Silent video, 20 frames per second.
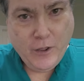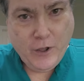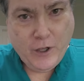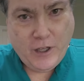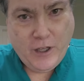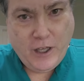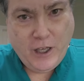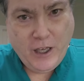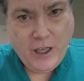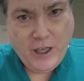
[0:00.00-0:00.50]
The
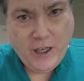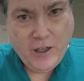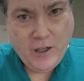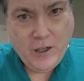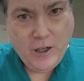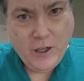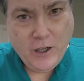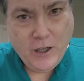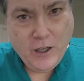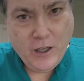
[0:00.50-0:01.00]

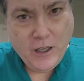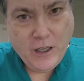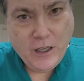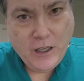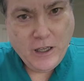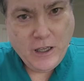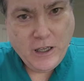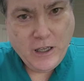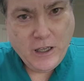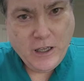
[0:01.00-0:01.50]
king
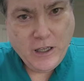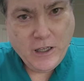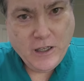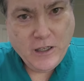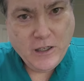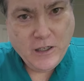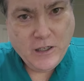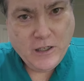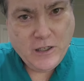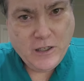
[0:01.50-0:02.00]

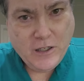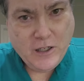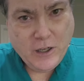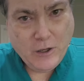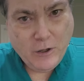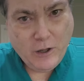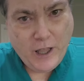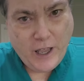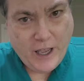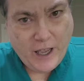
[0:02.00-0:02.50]

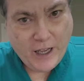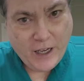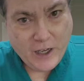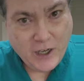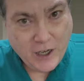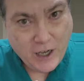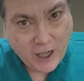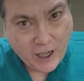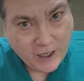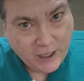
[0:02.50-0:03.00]
still had
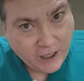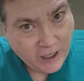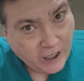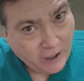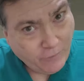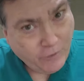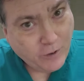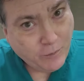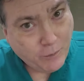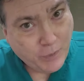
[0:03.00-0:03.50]
not
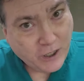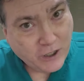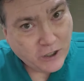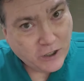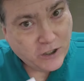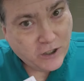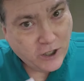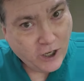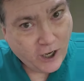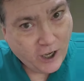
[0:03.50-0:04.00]
even been
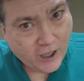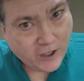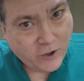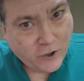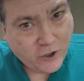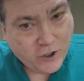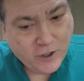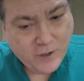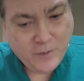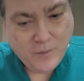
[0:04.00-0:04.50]

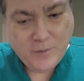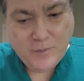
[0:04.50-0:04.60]
touched.